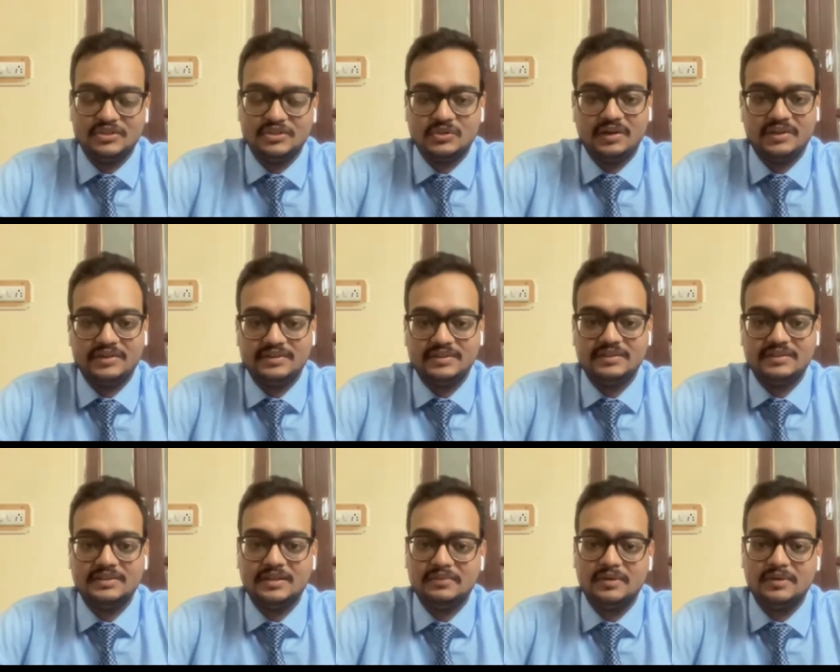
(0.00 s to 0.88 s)
so I
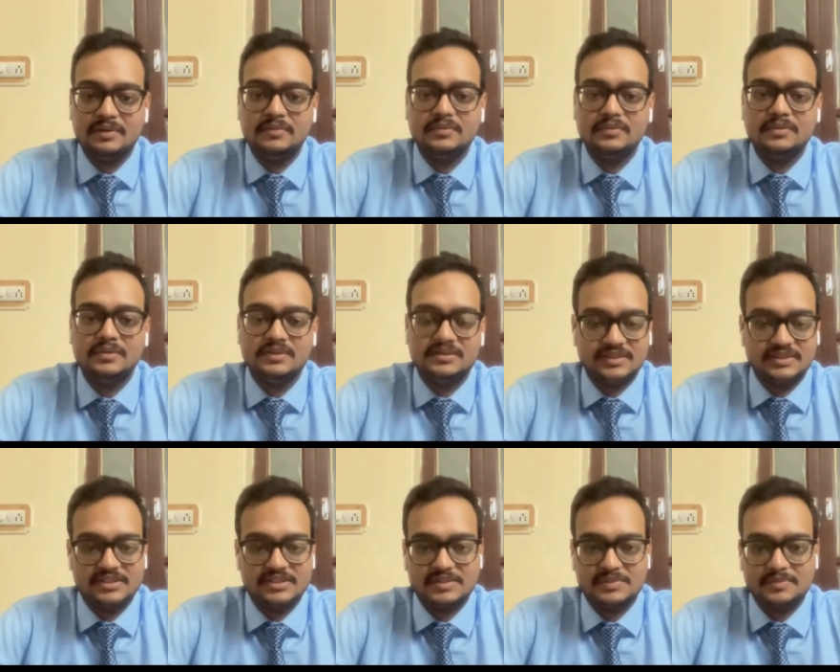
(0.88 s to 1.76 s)
think they will
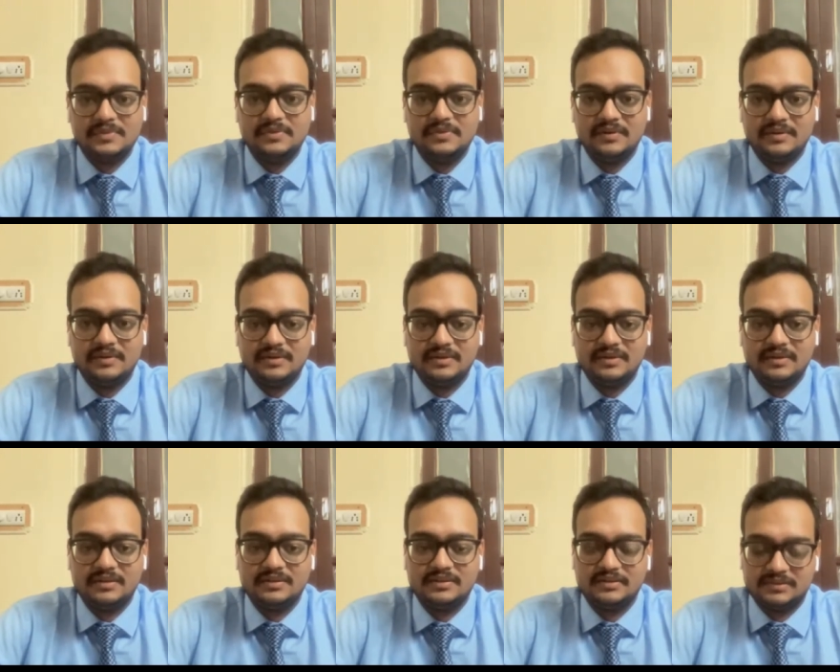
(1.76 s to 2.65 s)
suggest me
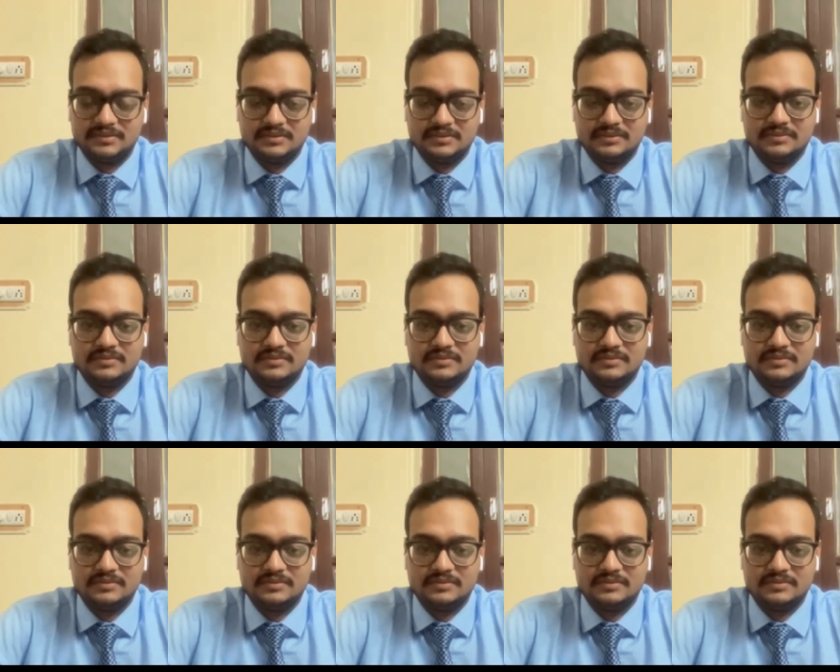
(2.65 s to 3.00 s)
uh,